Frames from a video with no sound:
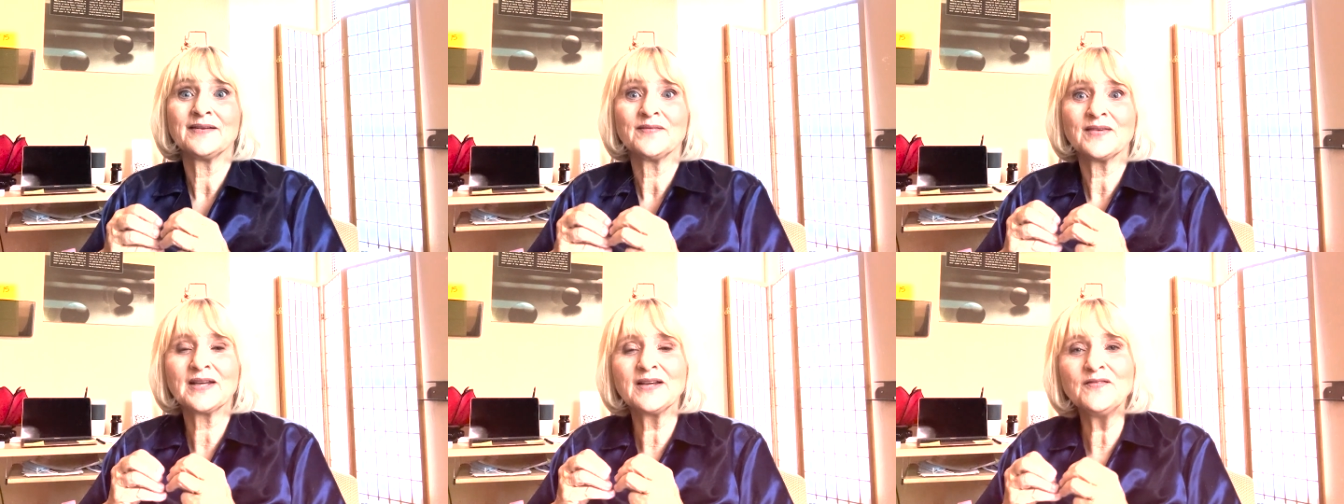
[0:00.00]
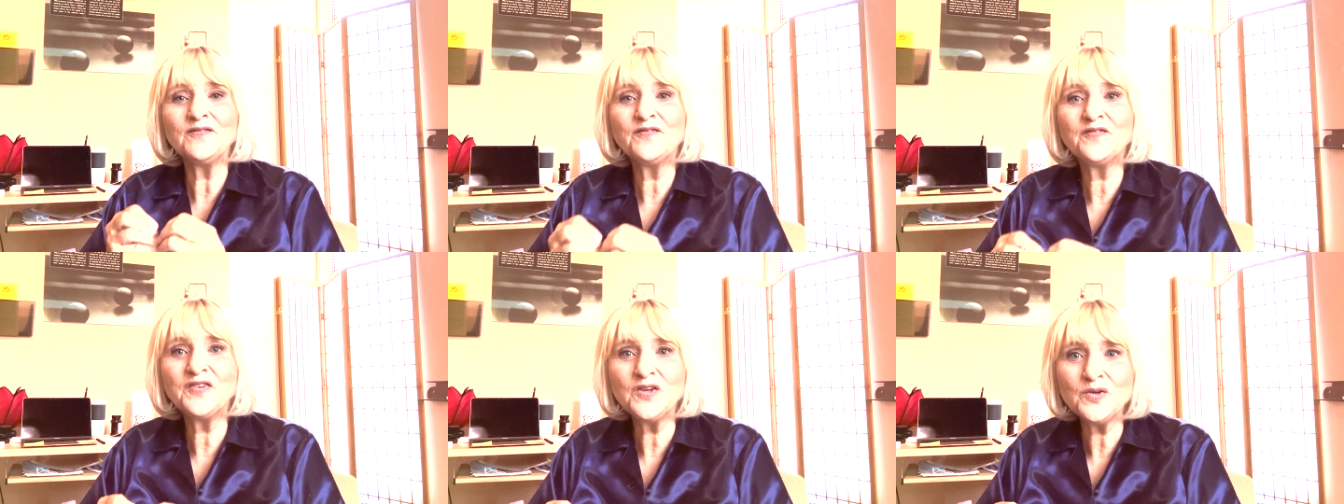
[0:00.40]

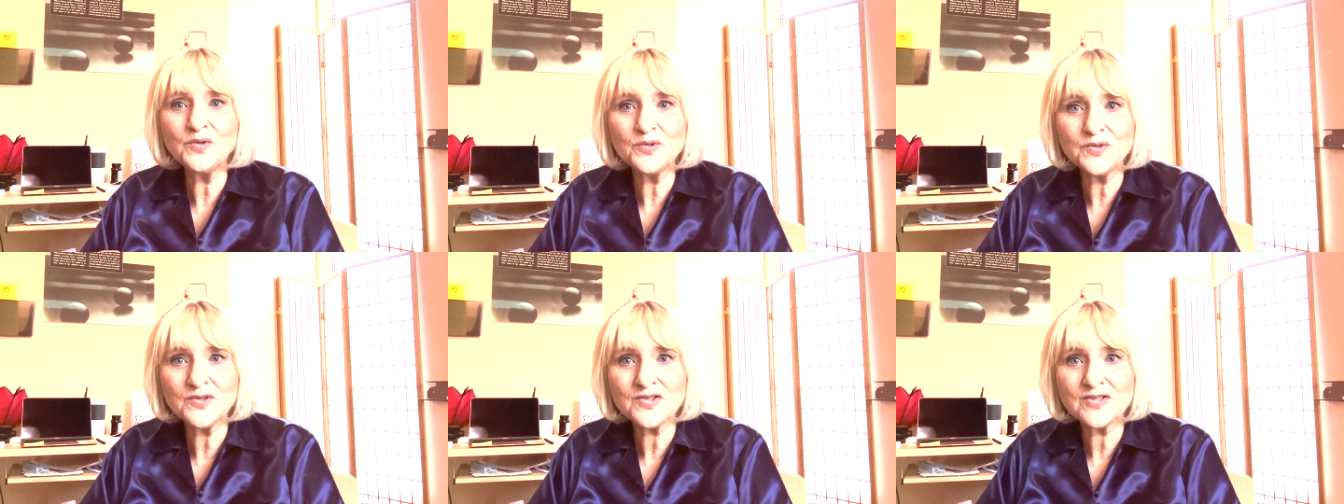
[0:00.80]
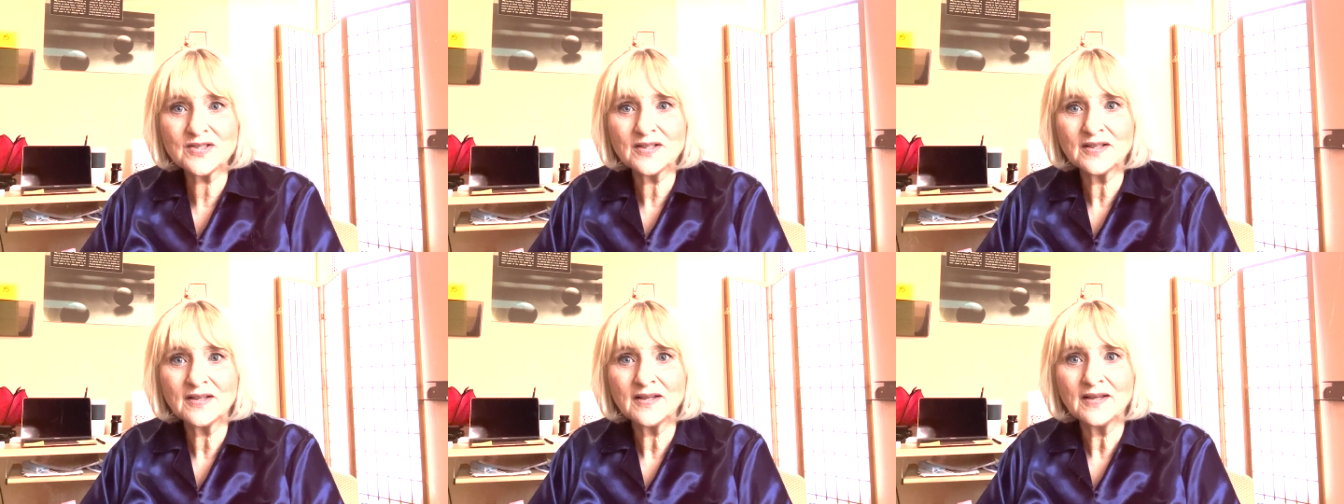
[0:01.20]
confused
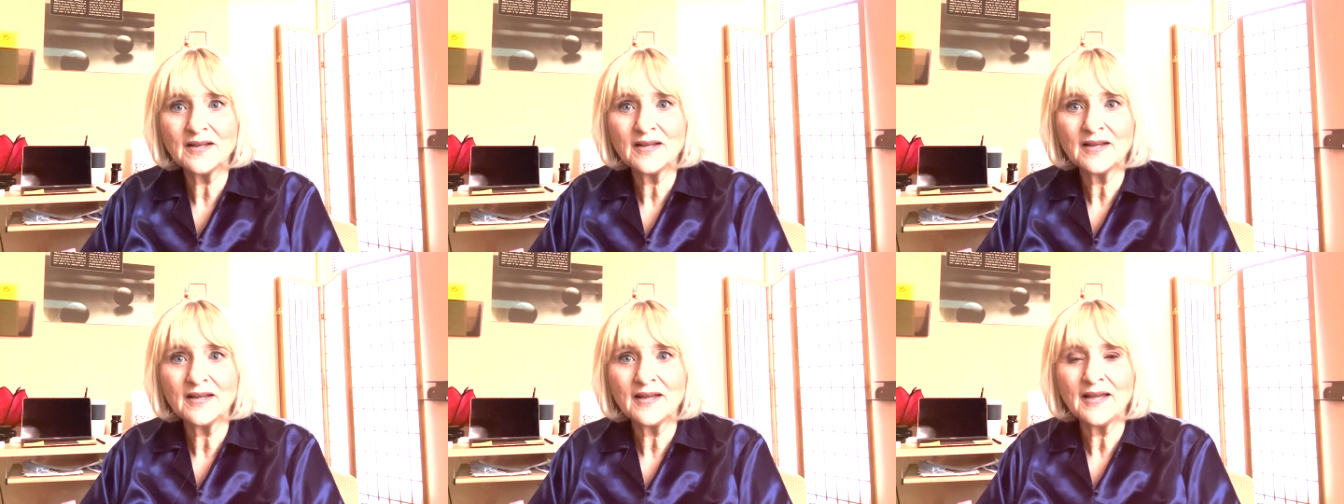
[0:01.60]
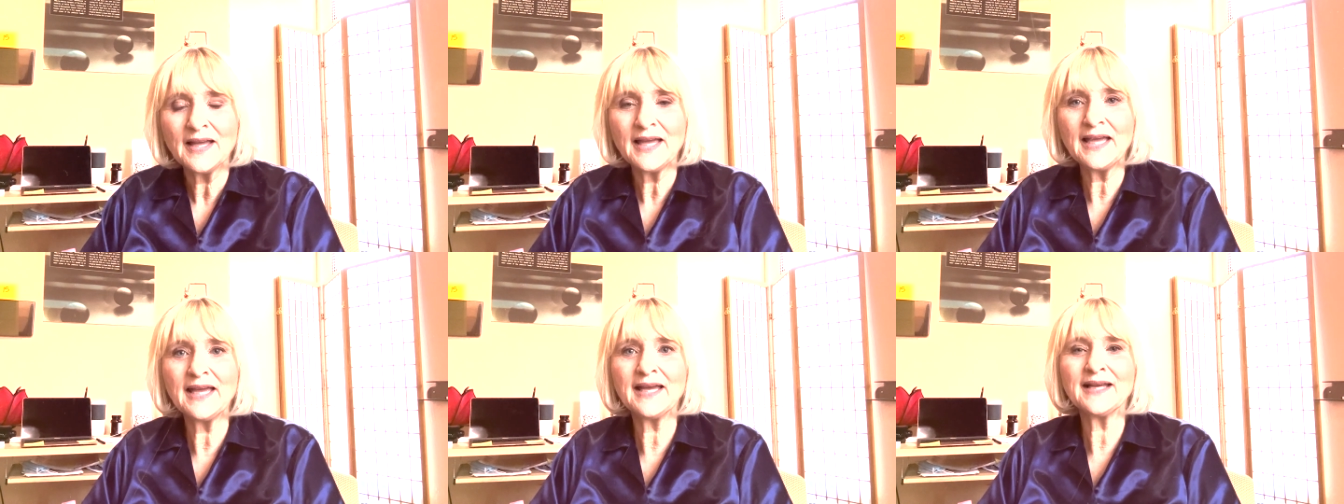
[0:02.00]

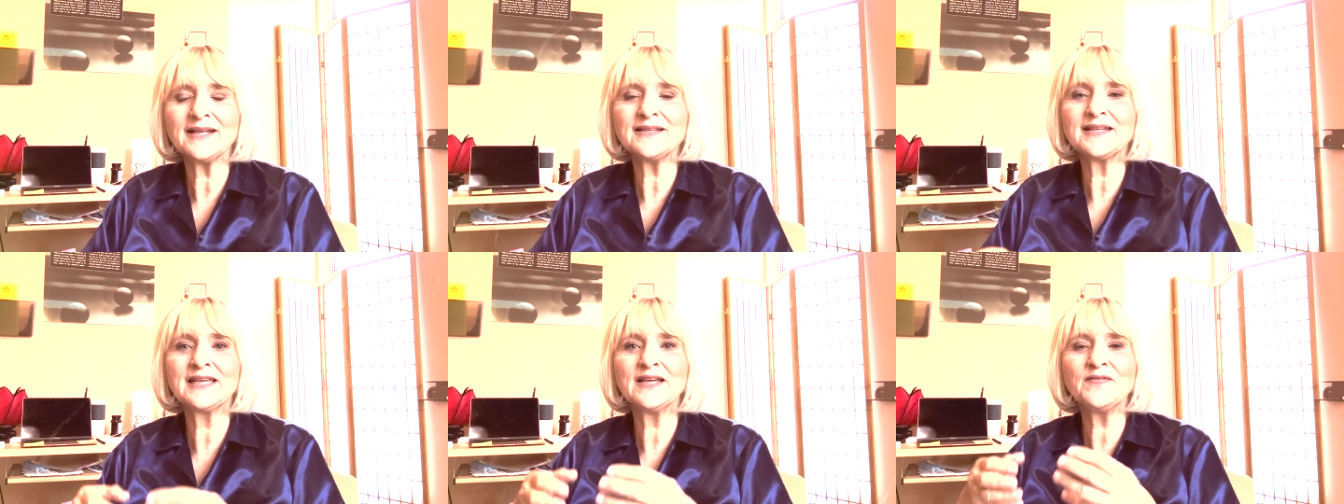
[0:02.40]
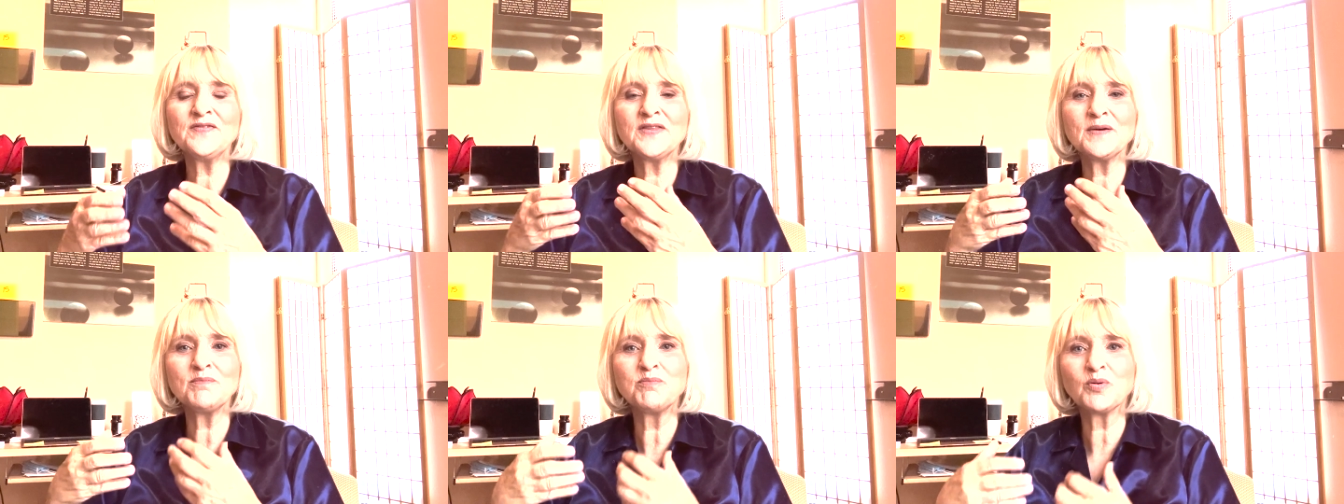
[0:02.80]
and give
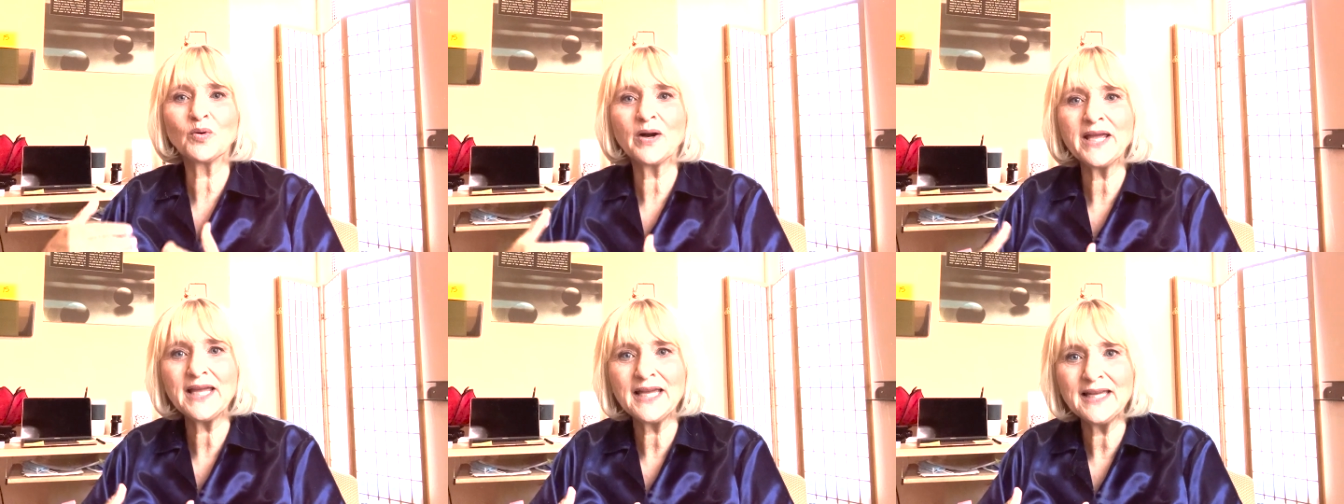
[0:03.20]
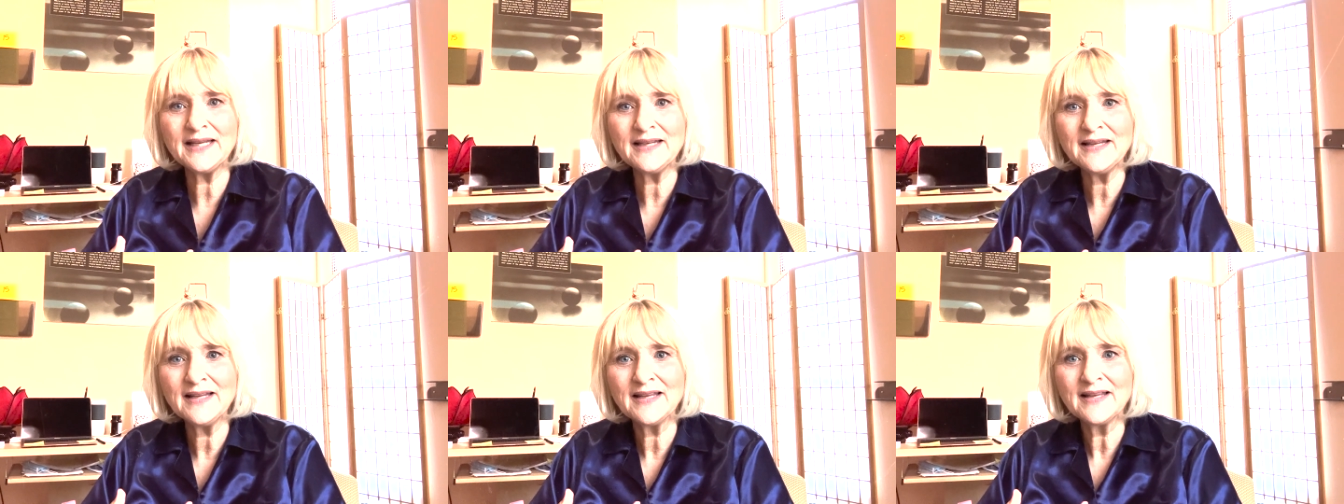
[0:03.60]
the
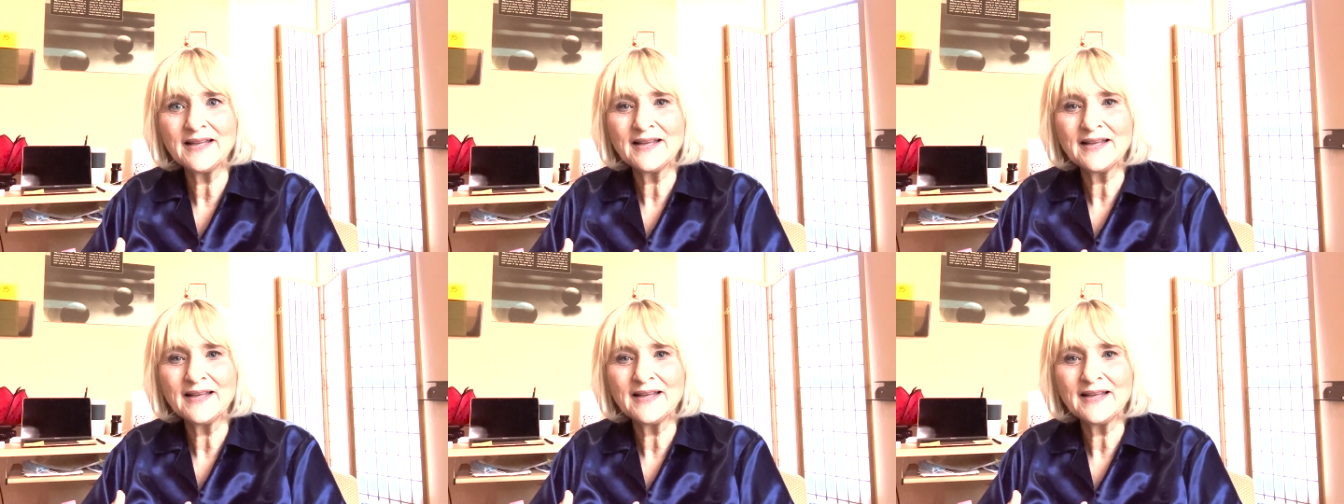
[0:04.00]
brain